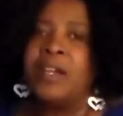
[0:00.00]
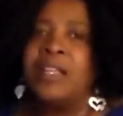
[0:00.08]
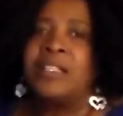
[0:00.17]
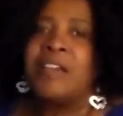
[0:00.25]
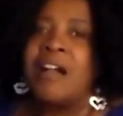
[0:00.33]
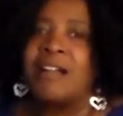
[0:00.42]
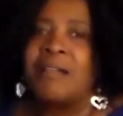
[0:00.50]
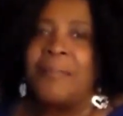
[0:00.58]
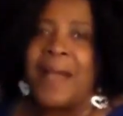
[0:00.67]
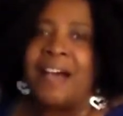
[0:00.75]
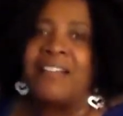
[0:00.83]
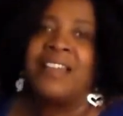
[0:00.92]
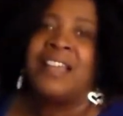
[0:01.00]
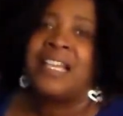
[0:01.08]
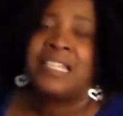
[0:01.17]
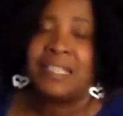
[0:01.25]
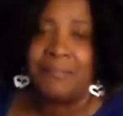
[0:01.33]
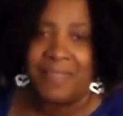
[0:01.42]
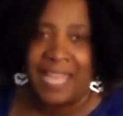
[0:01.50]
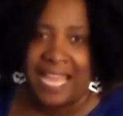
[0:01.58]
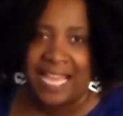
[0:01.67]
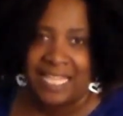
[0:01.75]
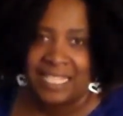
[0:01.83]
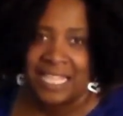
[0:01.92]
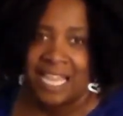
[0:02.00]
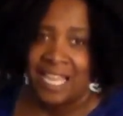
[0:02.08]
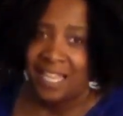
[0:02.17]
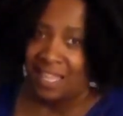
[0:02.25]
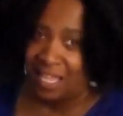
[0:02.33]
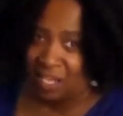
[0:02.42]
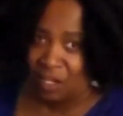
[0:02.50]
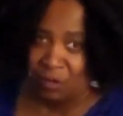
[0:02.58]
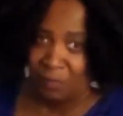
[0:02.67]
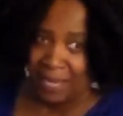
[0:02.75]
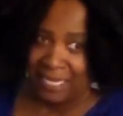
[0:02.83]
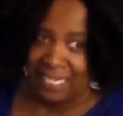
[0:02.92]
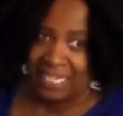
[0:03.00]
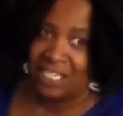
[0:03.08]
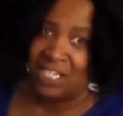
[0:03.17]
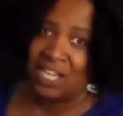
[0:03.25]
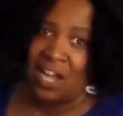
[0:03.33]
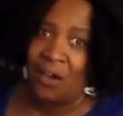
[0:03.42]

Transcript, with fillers: we're going to talk about some things that you may need to